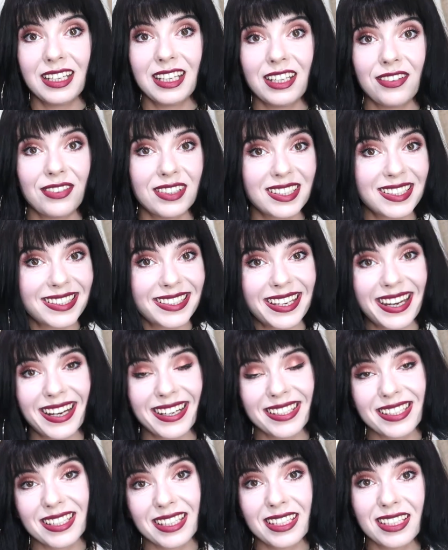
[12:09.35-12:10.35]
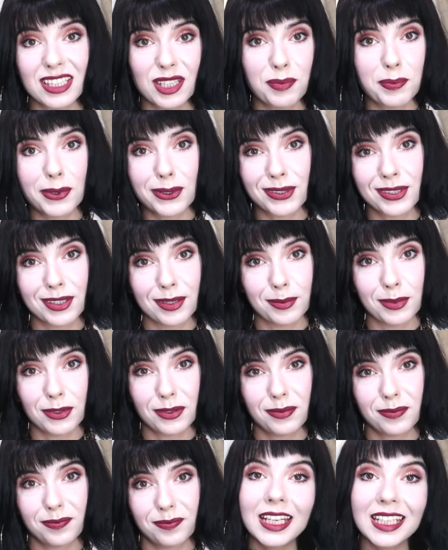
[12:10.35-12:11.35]
If it's sales, it's
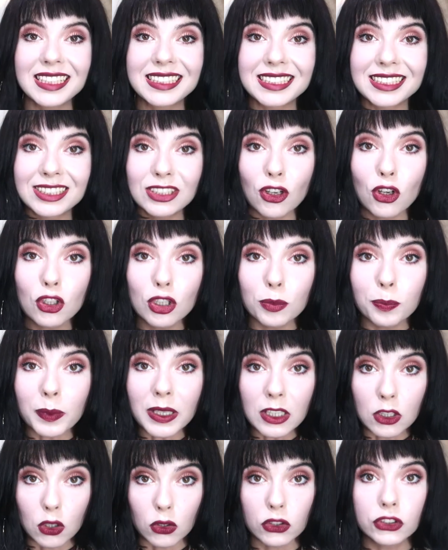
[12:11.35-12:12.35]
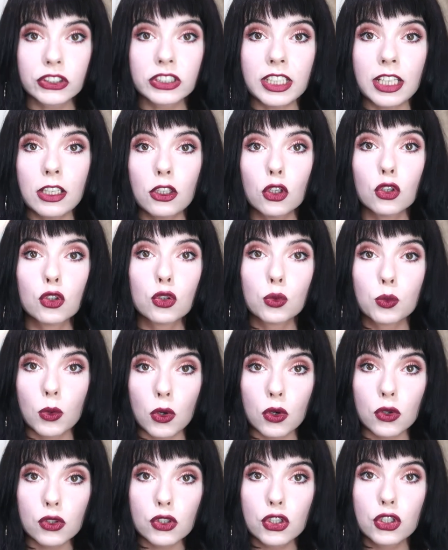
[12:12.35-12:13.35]
impossible. It's not because they don't
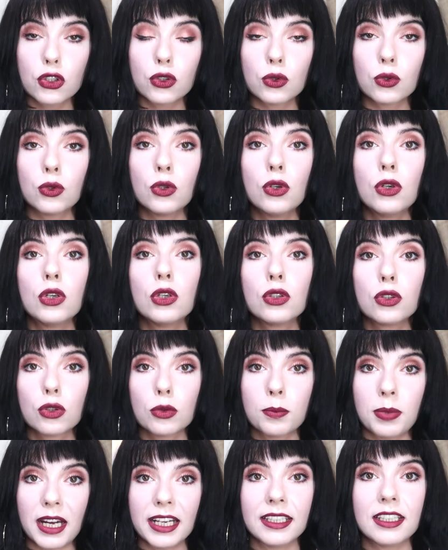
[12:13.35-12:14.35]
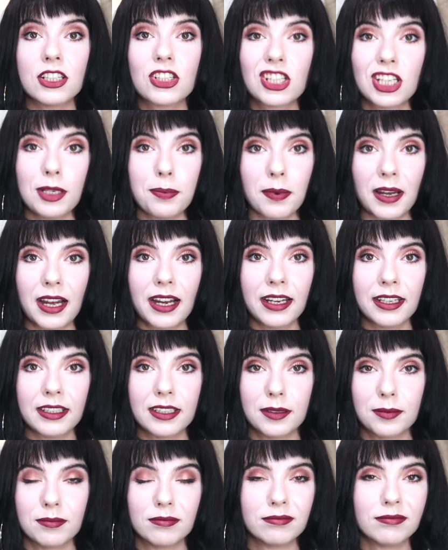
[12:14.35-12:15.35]
want you to buy the cheap
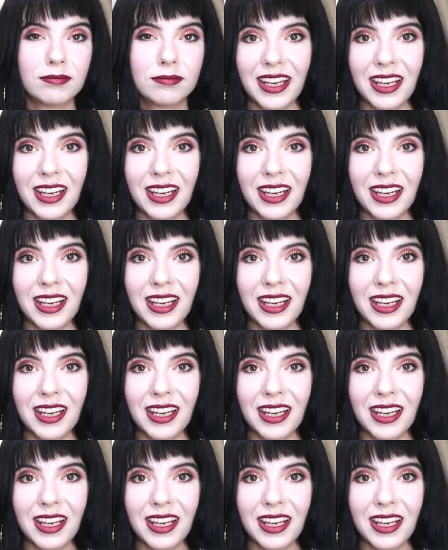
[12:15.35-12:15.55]
item.